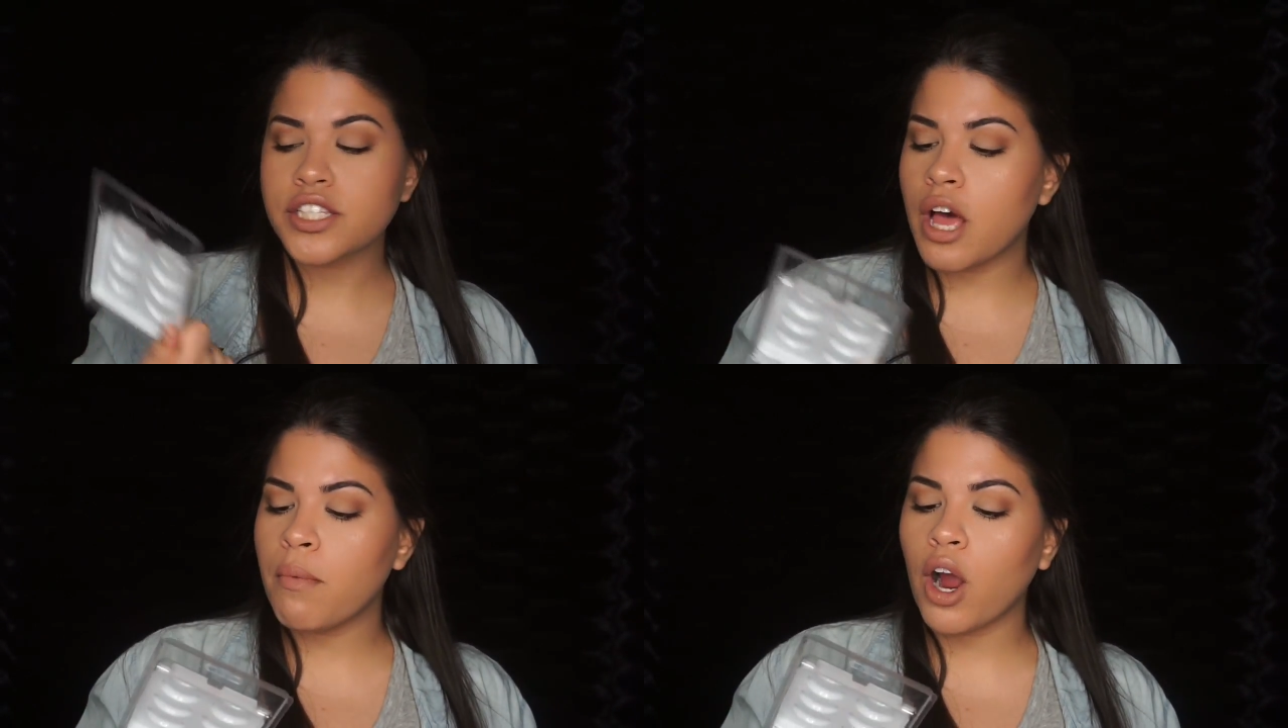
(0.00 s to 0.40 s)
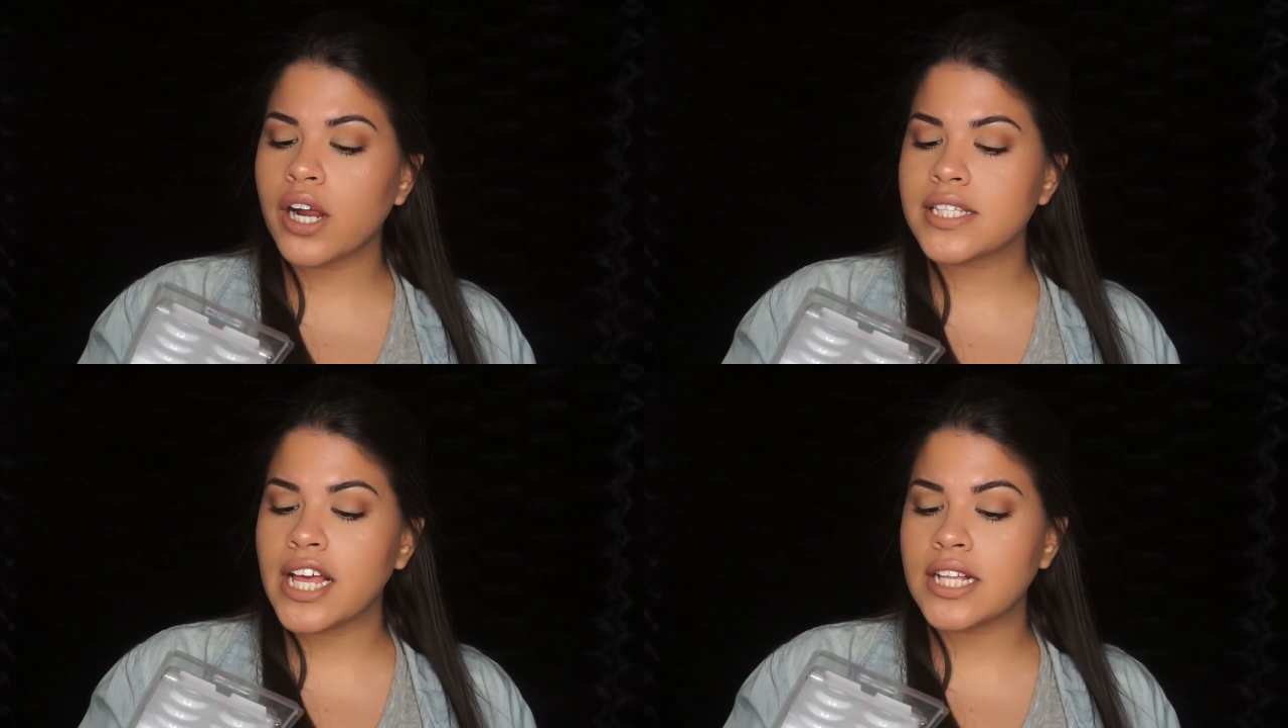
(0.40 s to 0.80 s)
some
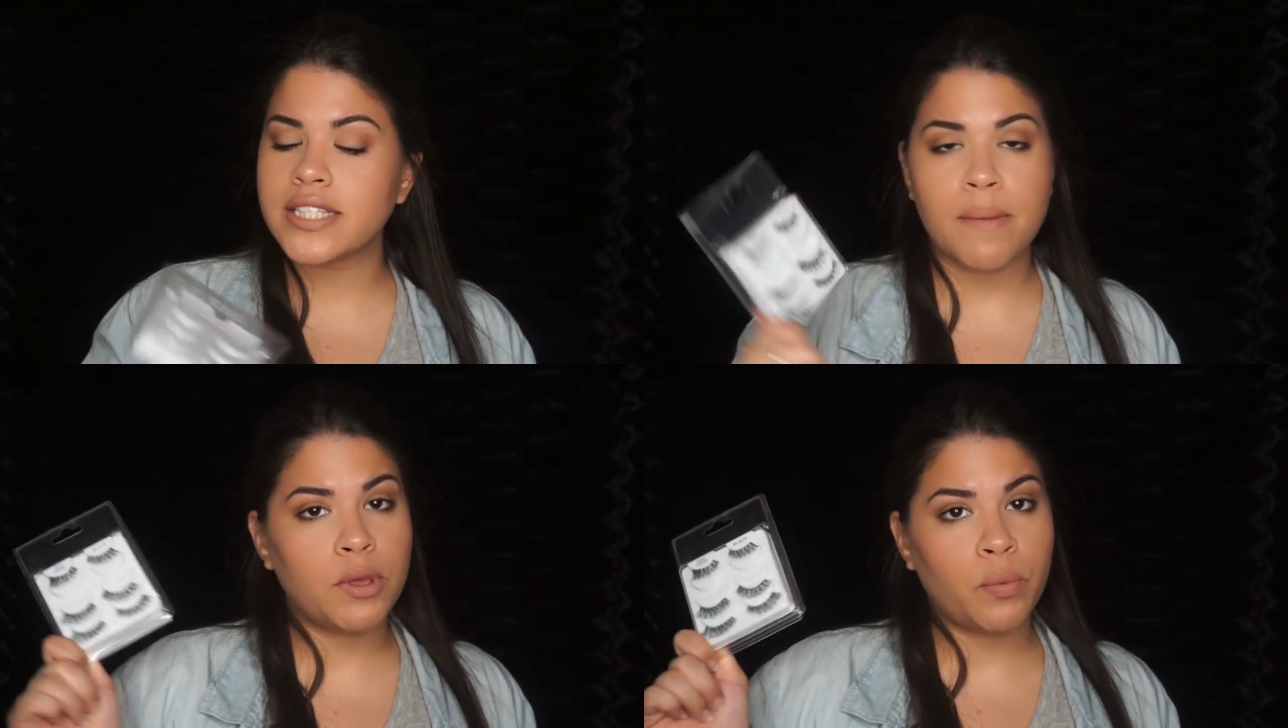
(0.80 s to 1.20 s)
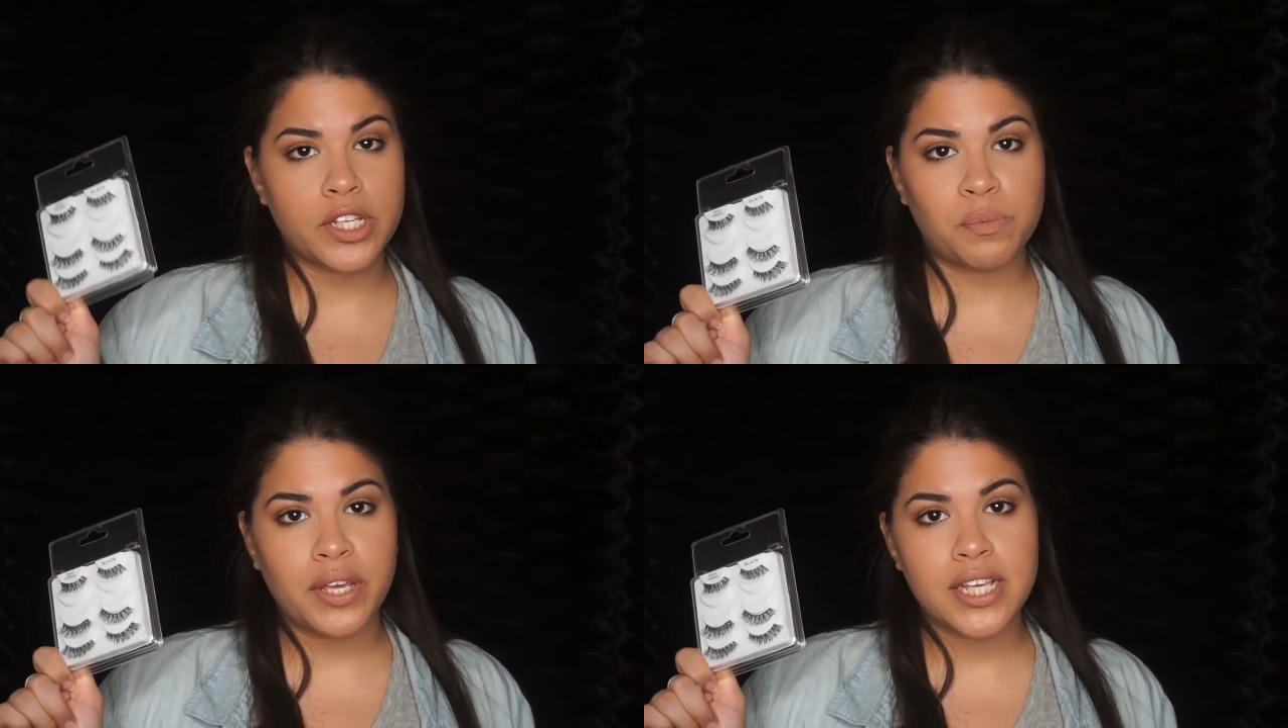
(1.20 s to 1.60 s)
Ardell Demi
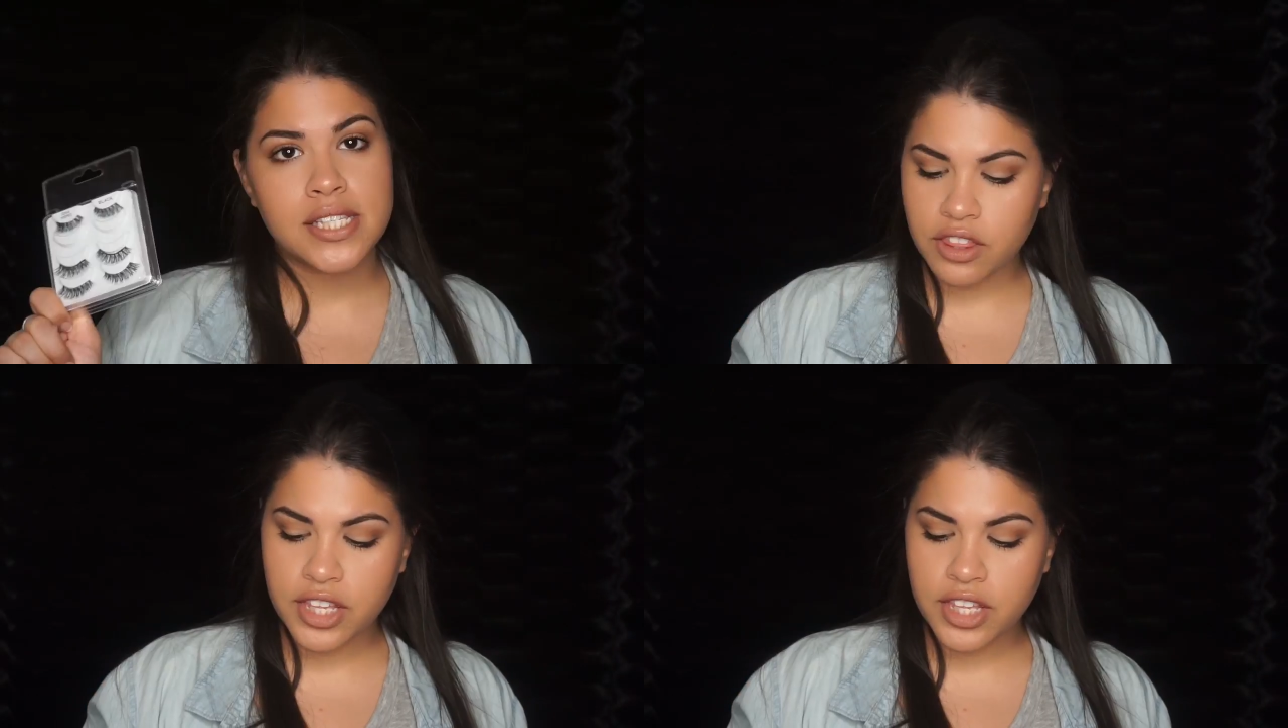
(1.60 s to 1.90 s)
Wispies.